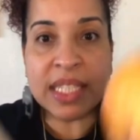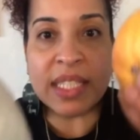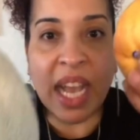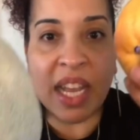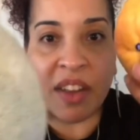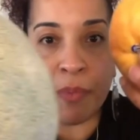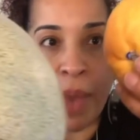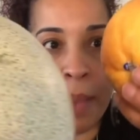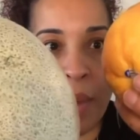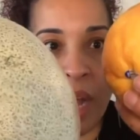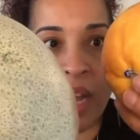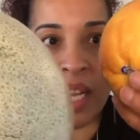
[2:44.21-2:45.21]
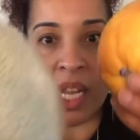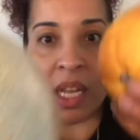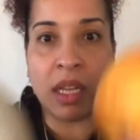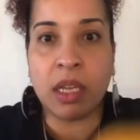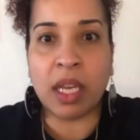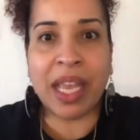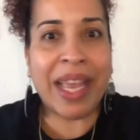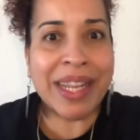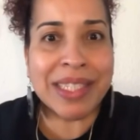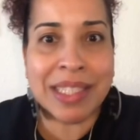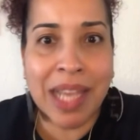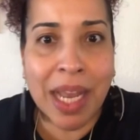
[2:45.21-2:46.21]
inside of my body. And
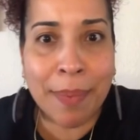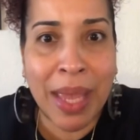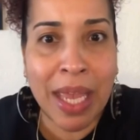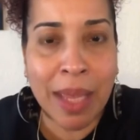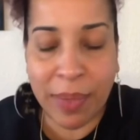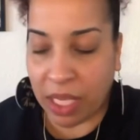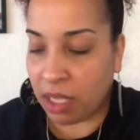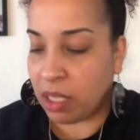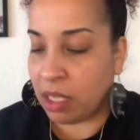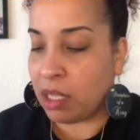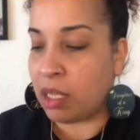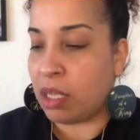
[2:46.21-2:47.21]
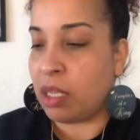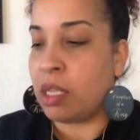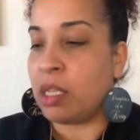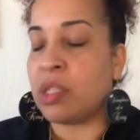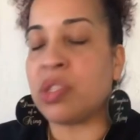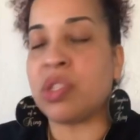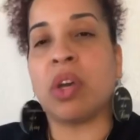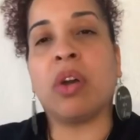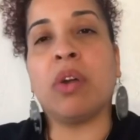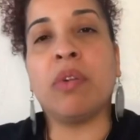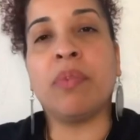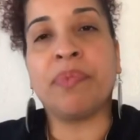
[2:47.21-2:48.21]
it's not a baby.
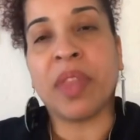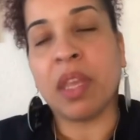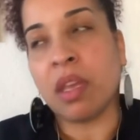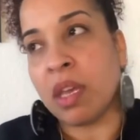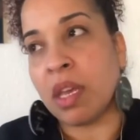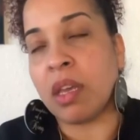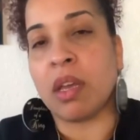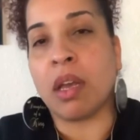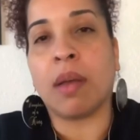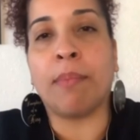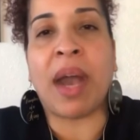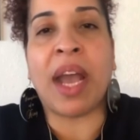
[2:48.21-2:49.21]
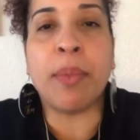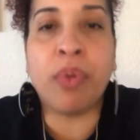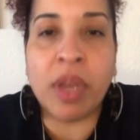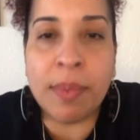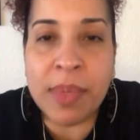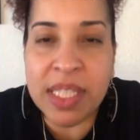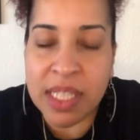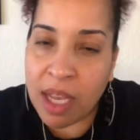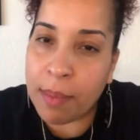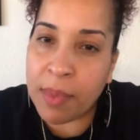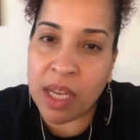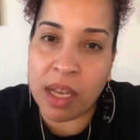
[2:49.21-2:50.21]
So my appointment's
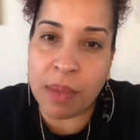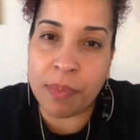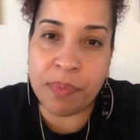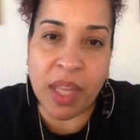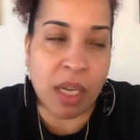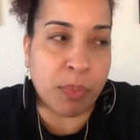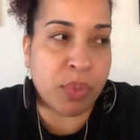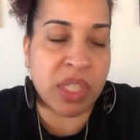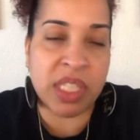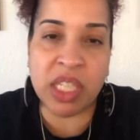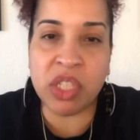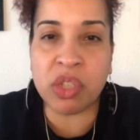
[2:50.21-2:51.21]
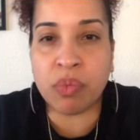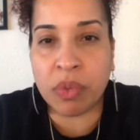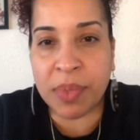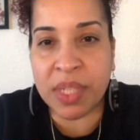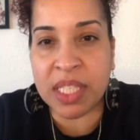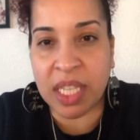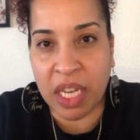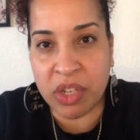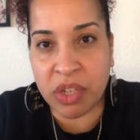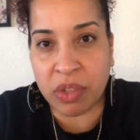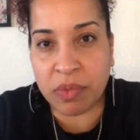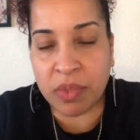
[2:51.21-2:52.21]
coming up and a procedure will be
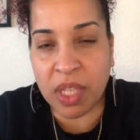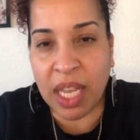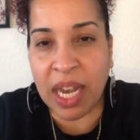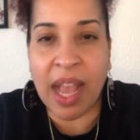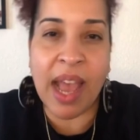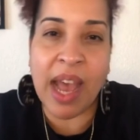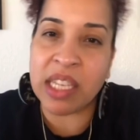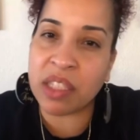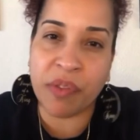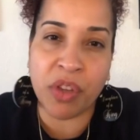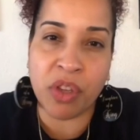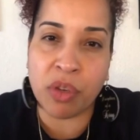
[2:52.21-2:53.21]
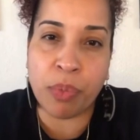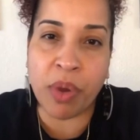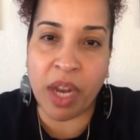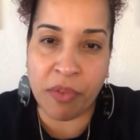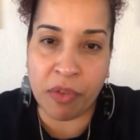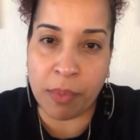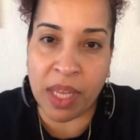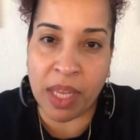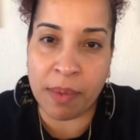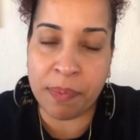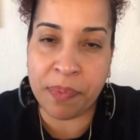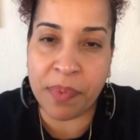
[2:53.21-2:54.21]
scheduled. And I ask for you to pray for
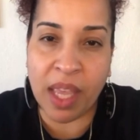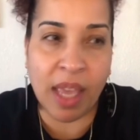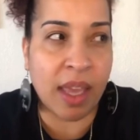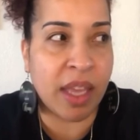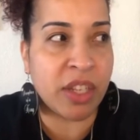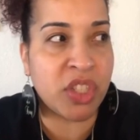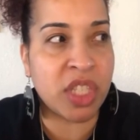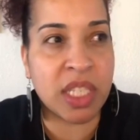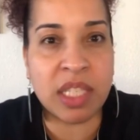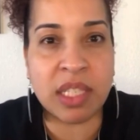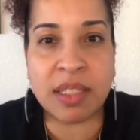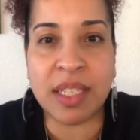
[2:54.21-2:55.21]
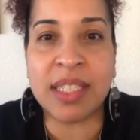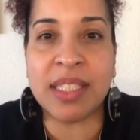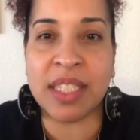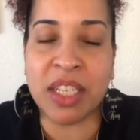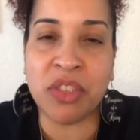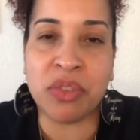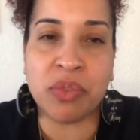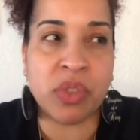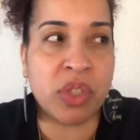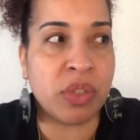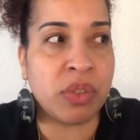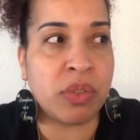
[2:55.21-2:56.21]
me and just continue
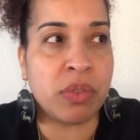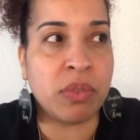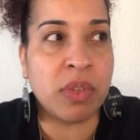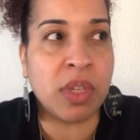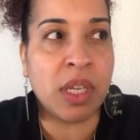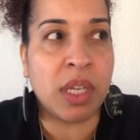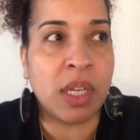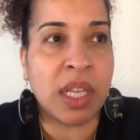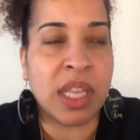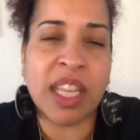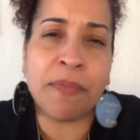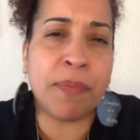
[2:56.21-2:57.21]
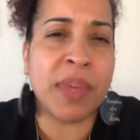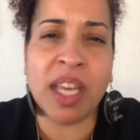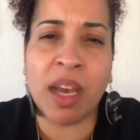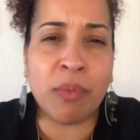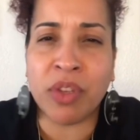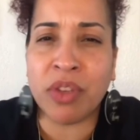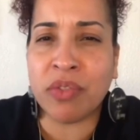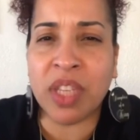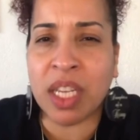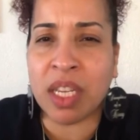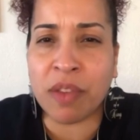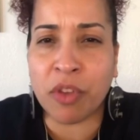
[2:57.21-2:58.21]
to lift me up when you're
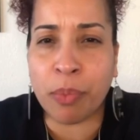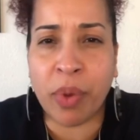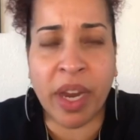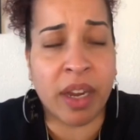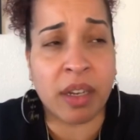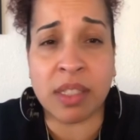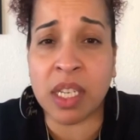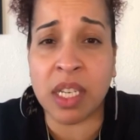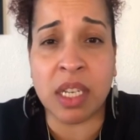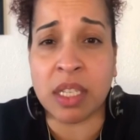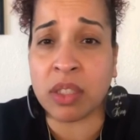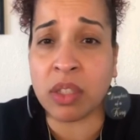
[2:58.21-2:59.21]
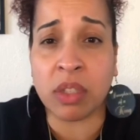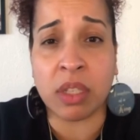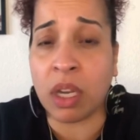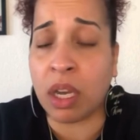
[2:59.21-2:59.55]
thinking of your prayers, because